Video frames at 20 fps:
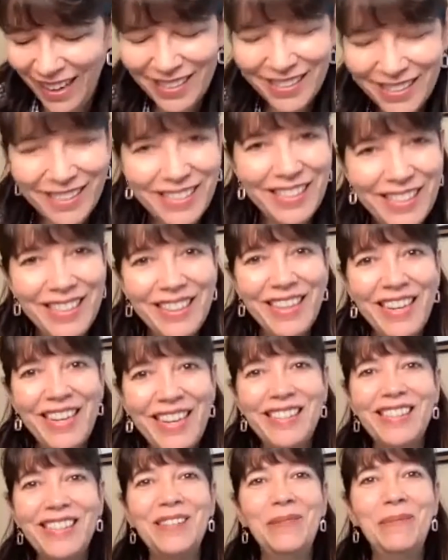Just think
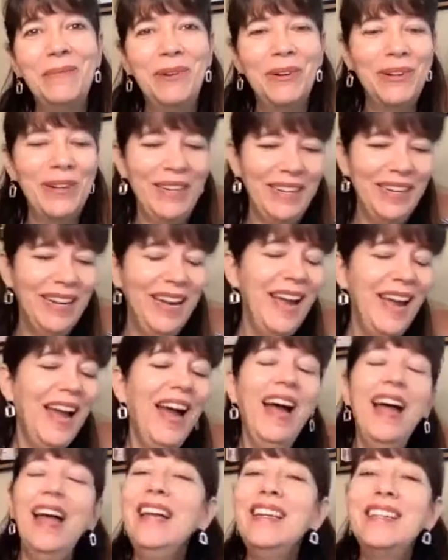that's so boring.
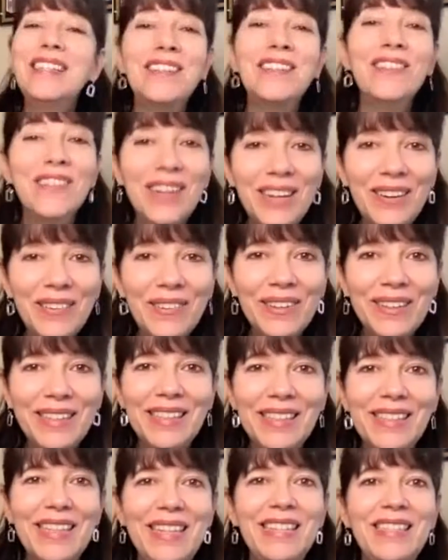It's a great
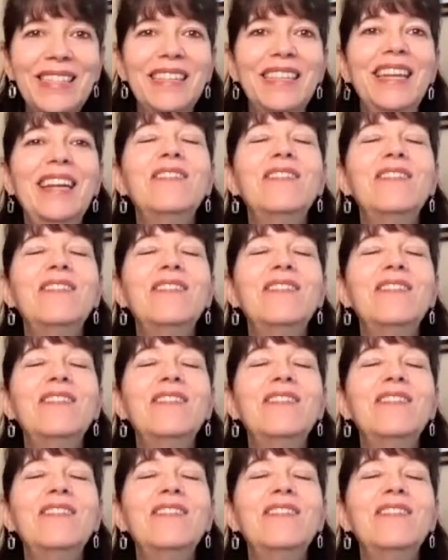organization.